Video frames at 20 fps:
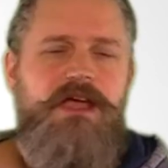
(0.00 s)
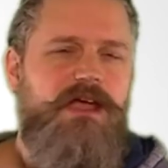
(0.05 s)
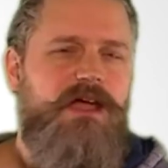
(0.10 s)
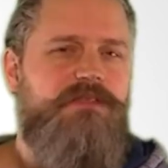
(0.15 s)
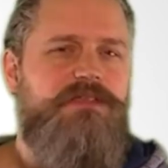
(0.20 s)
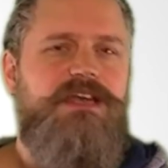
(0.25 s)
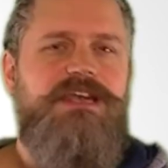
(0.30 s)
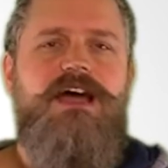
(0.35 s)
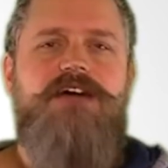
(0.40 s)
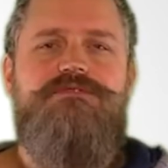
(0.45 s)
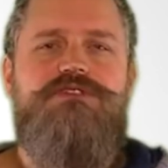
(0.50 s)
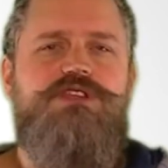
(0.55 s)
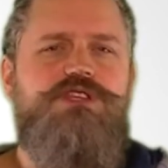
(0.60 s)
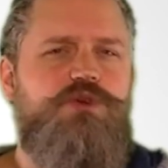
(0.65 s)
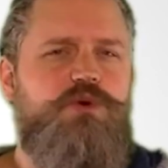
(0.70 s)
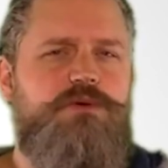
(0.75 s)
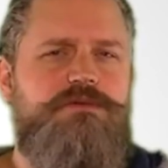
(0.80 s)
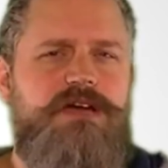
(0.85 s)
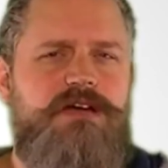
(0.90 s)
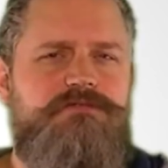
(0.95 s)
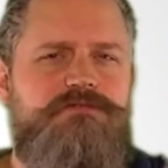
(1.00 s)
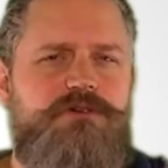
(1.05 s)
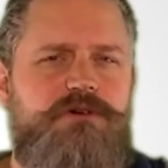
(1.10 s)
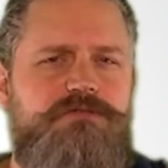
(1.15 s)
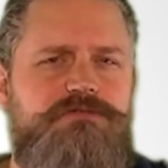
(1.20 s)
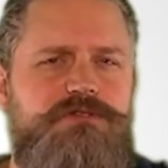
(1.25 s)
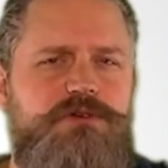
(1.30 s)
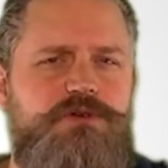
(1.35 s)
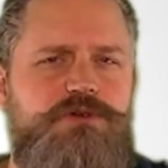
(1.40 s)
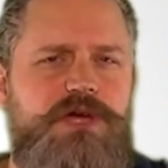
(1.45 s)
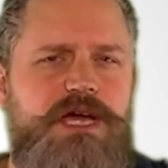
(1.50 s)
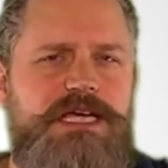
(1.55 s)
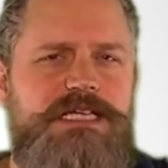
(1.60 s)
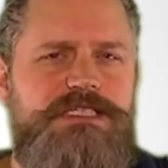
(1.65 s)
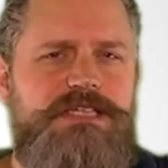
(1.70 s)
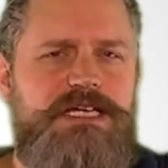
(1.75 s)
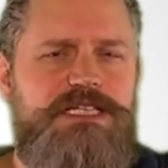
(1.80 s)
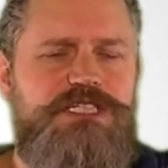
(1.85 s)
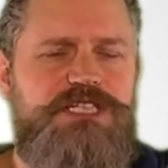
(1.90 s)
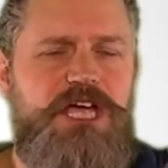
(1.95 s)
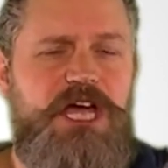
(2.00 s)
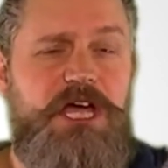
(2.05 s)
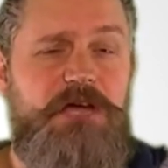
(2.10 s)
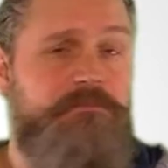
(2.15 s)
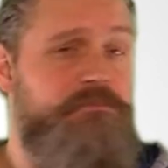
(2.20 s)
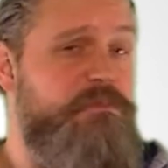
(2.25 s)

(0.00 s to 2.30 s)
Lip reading: And then after doing that for a few days, they say,